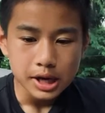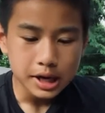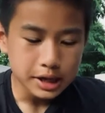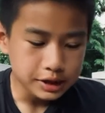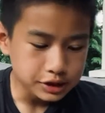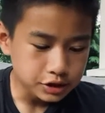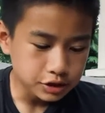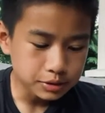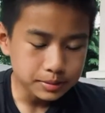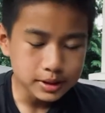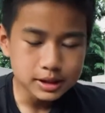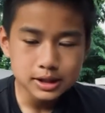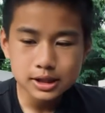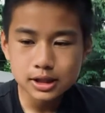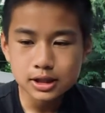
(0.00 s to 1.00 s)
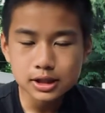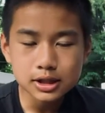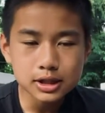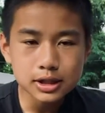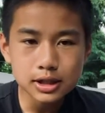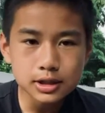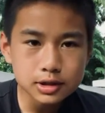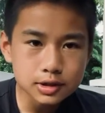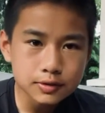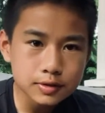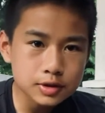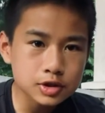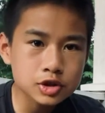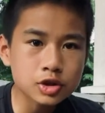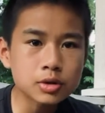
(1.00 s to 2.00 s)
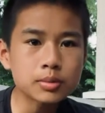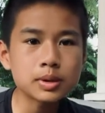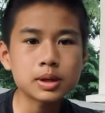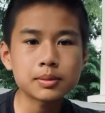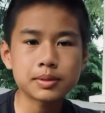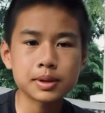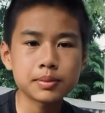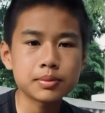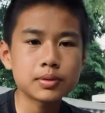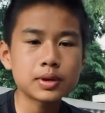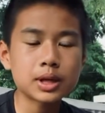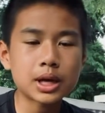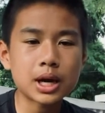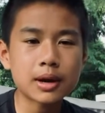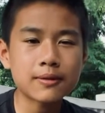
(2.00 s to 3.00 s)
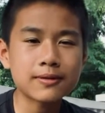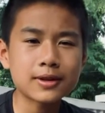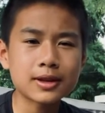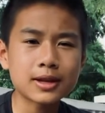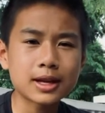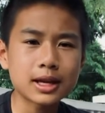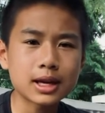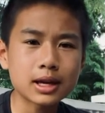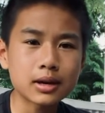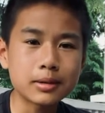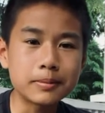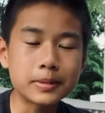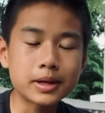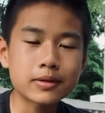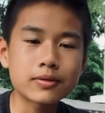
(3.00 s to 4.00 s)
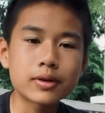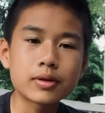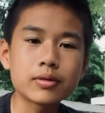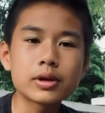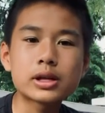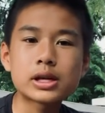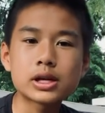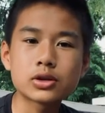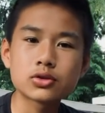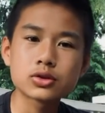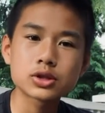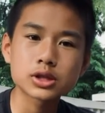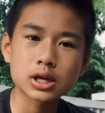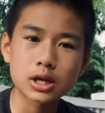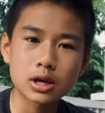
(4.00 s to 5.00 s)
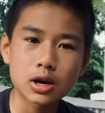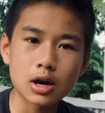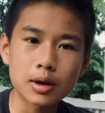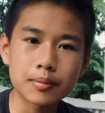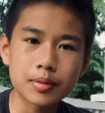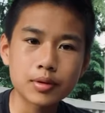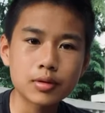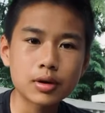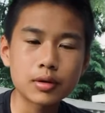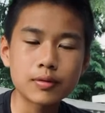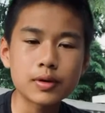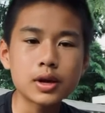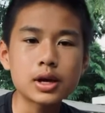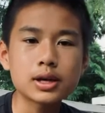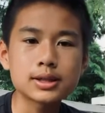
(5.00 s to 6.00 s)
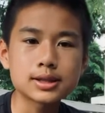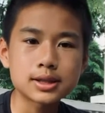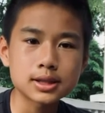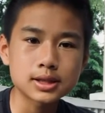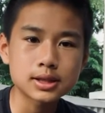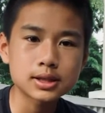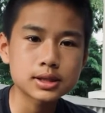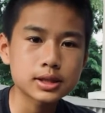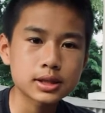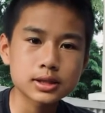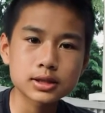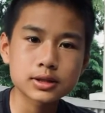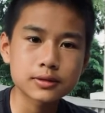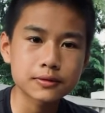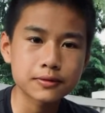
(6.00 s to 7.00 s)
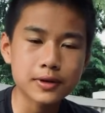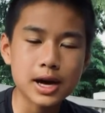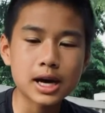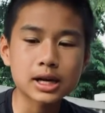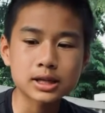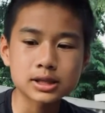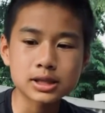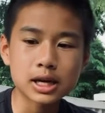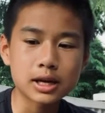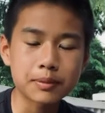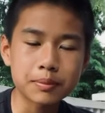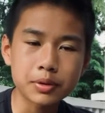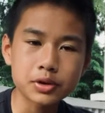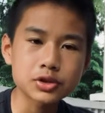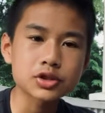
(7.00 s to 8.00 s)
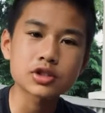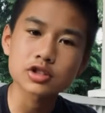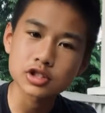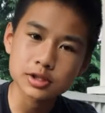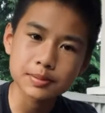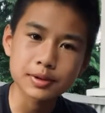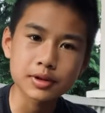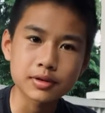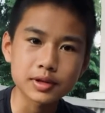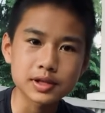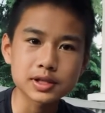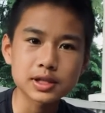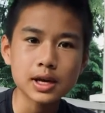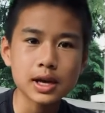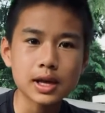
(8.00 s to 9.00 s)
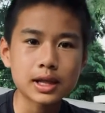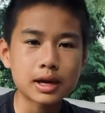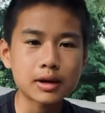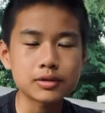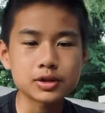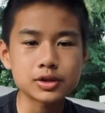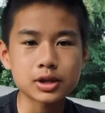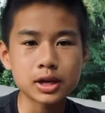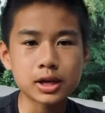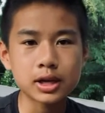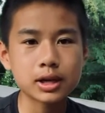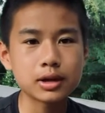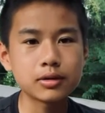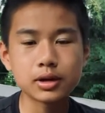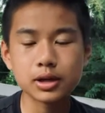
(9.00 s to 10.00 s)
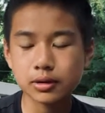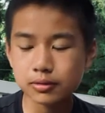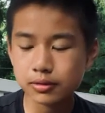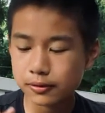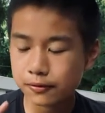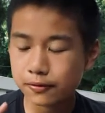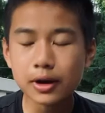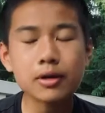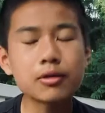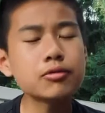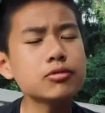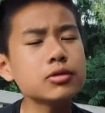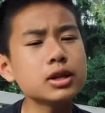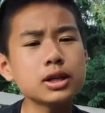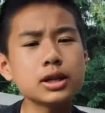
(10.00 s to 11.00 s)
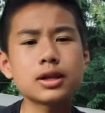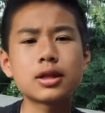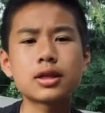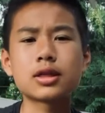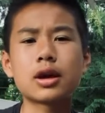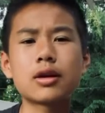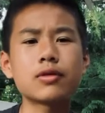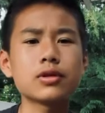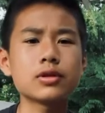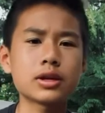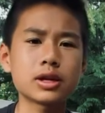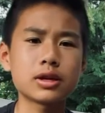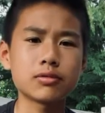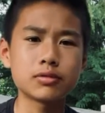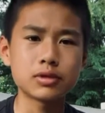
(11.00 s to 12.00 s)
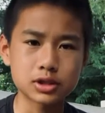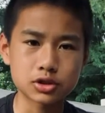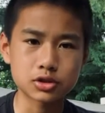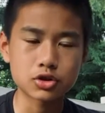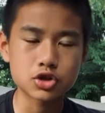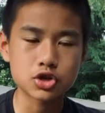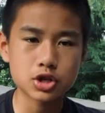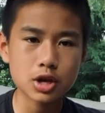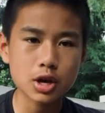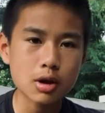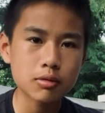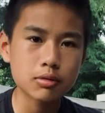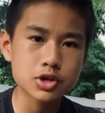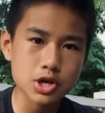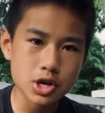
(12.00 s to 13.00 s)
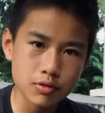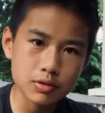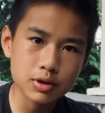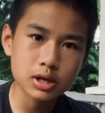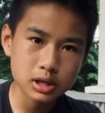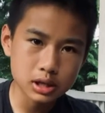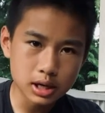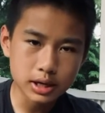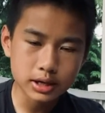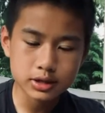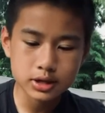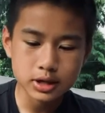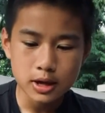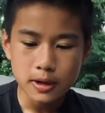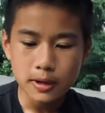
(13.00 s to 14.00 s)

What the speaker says: And so basically he interviewed so many people that I felt like it made for a really interesting combo of statistics, facts, and personal experience. That was like, it felt really thoroughly researched, which I really liked.